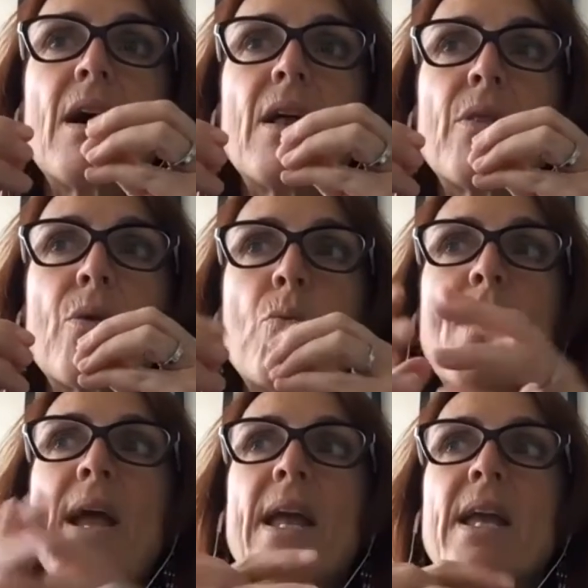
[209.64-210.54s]
the
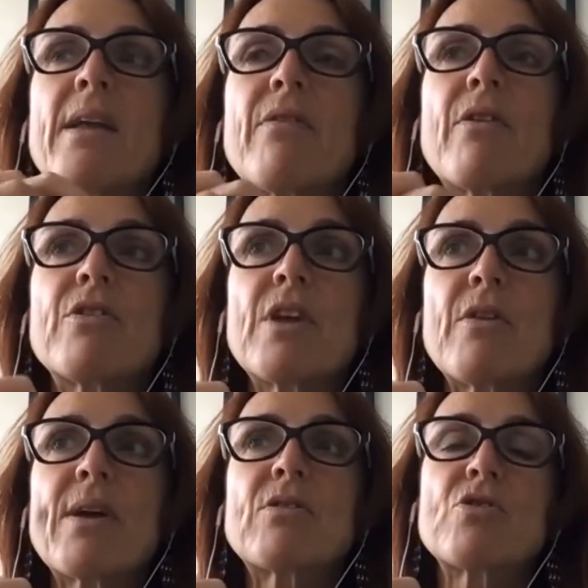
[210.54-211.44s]
way the
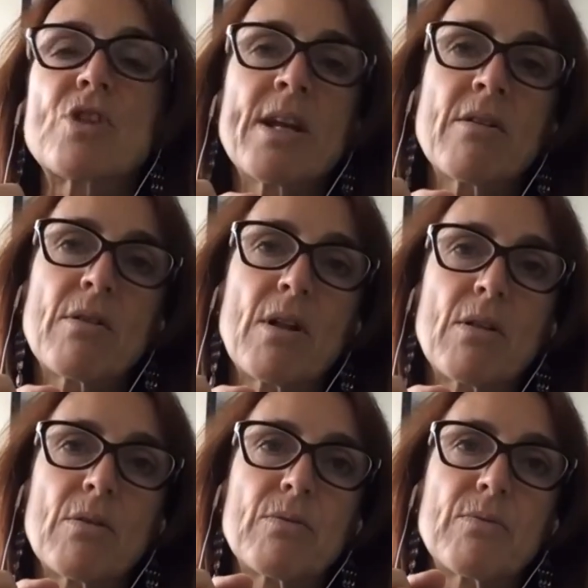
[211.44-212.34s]
Director
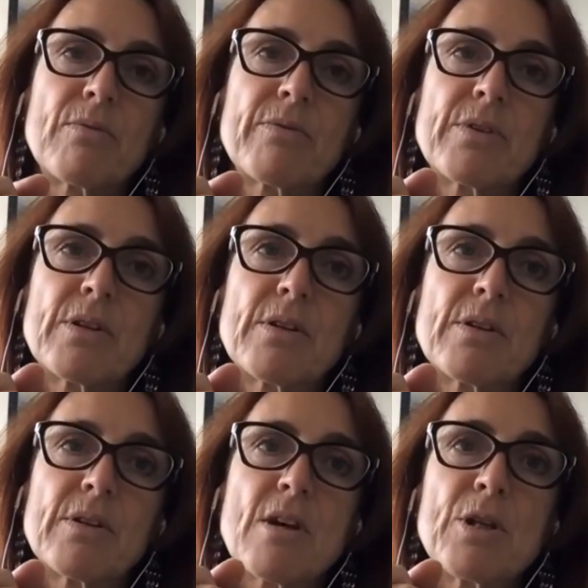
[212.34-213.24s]
General of the
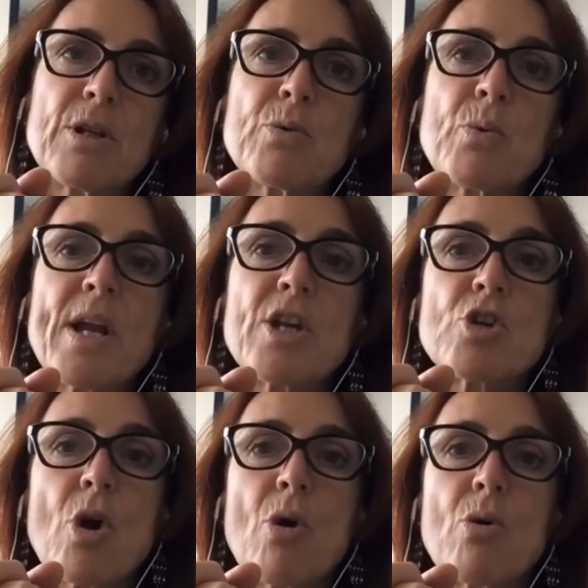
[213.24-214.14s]

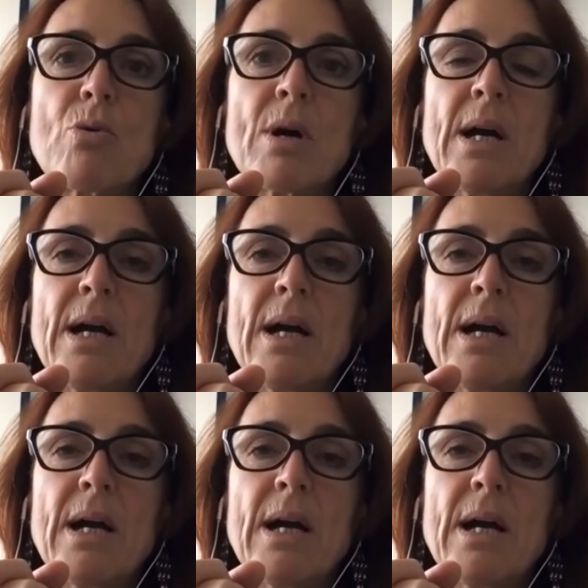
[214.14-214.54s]
WHO.